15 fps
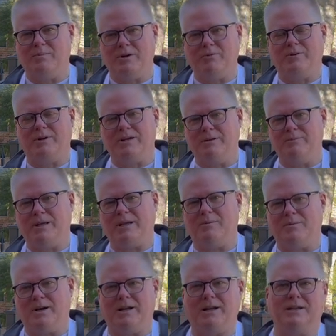but we're gonna make a
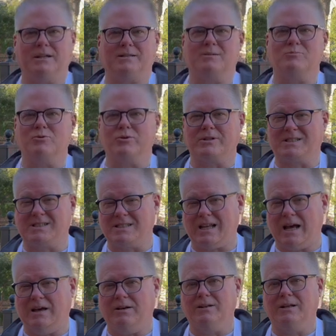pane d'Altamura
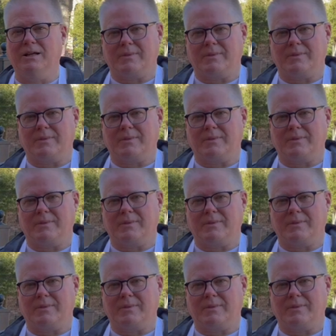style.